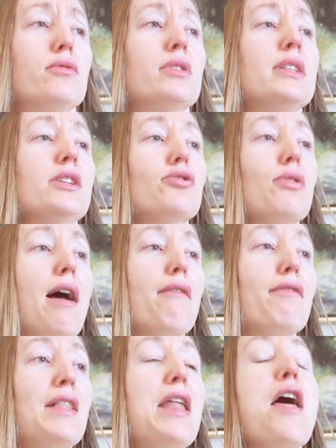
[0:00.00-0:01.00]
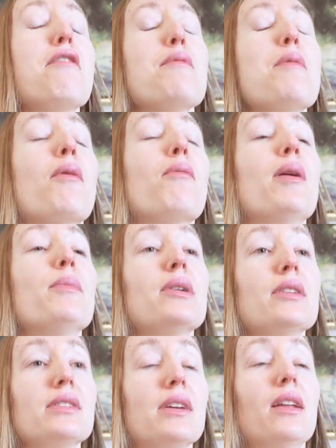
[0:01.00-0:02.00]
see travel, and I remember one
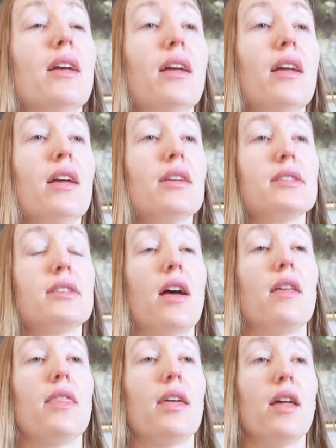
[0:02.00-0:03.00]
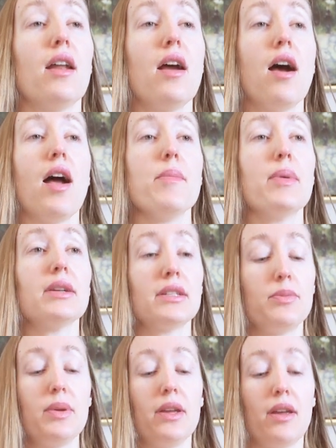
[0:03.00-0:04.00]
person said that I
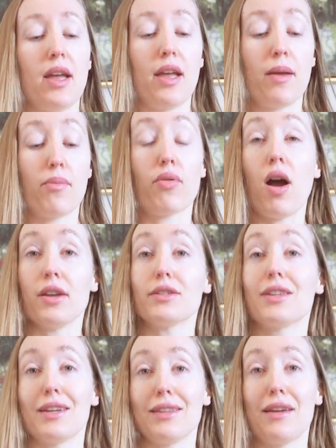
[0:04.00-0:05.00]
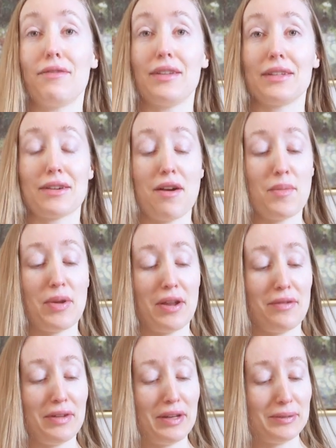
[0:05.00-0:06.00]
must be they left this comment
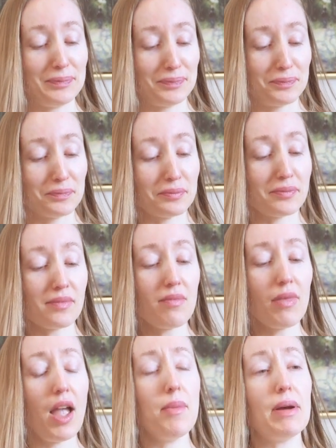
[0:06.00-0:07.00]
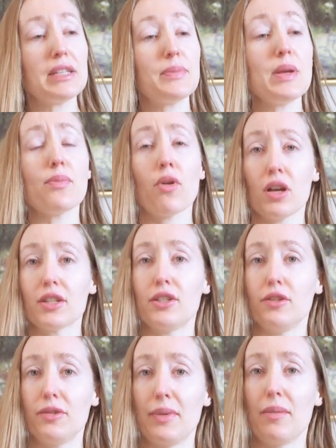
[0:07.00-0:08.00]
on a video, I must be a
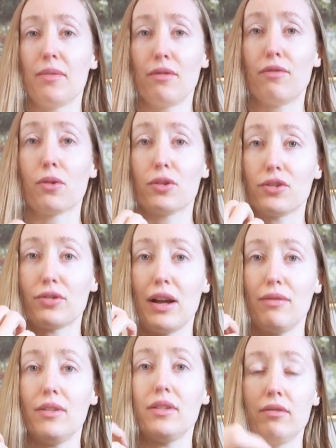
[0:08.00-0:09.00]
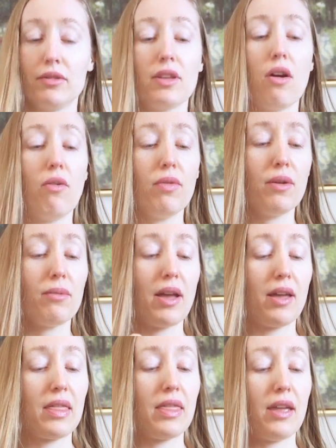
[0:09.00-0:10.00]
prostitute to be able to afford to travel. It was the only
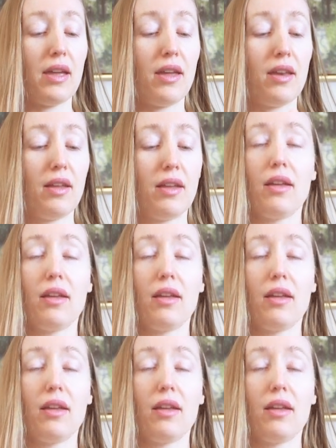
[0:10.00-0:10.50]
way that